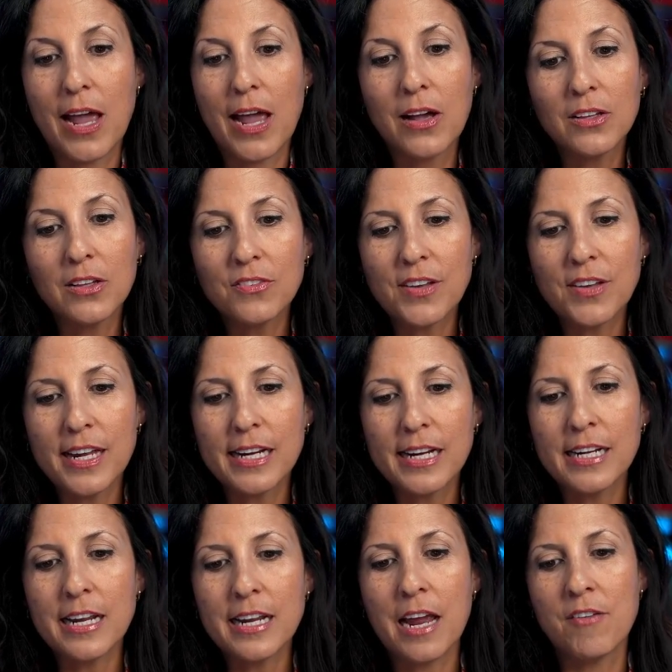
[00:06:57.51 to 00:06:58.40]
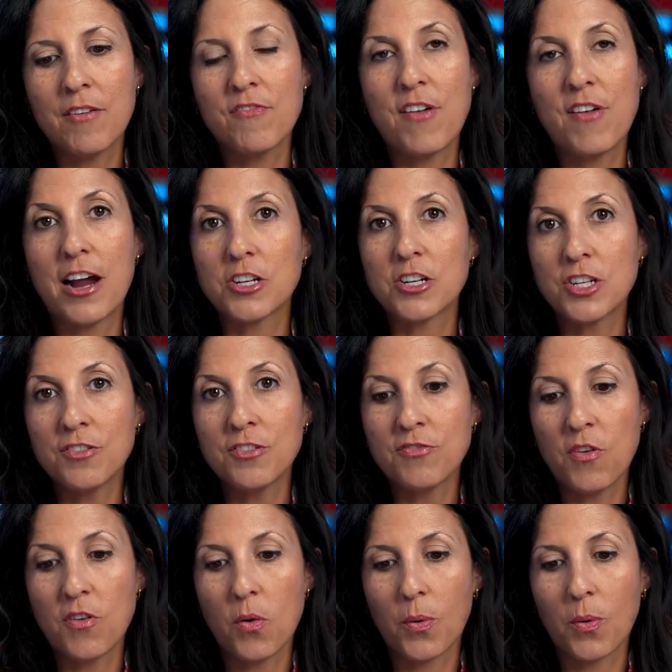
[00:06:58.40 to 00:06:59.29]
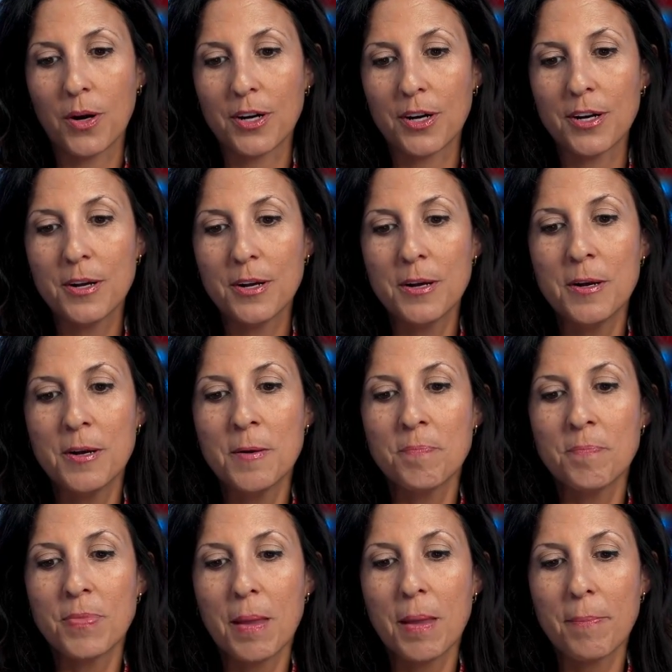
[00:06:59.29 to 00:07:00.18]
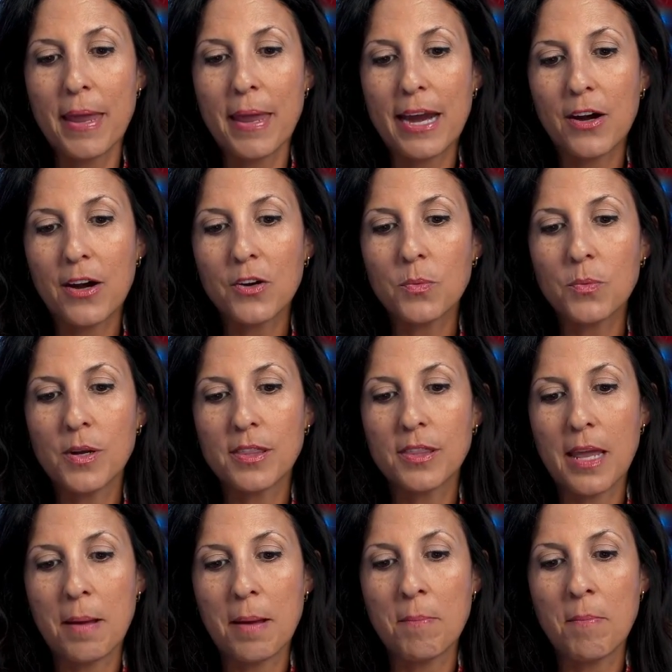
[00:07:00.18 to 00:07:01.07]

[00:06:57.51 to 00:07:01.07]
elevated and fashion forward, paired with a